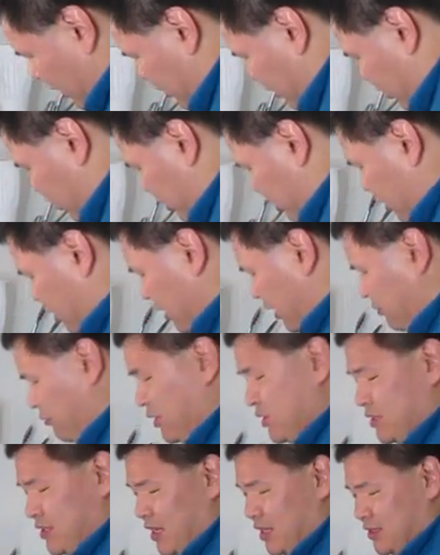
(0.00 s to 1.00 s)
And there you go. And
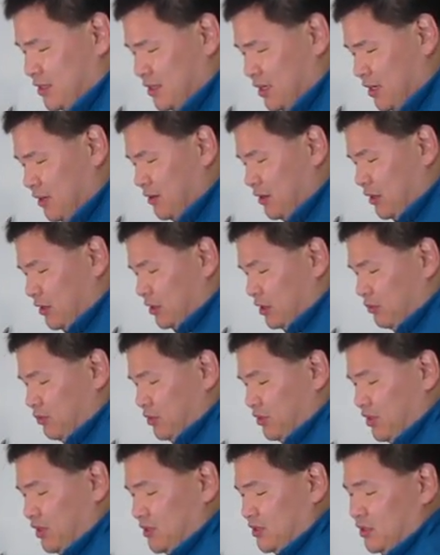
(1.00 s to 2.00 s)
once that's done, I'm going to
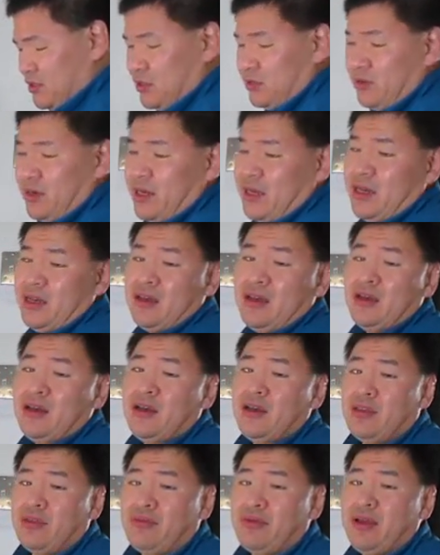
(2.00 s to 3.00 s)
put these into a
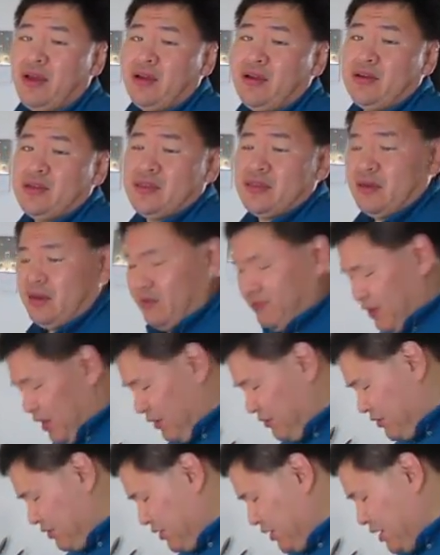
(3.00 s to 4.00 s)

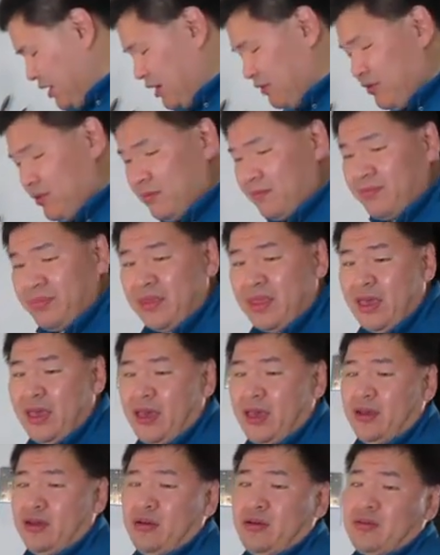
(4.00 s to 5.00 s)
375-degree oven
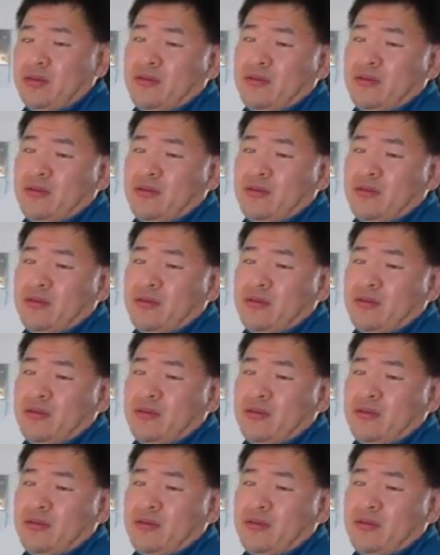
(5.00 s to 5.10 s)
and cook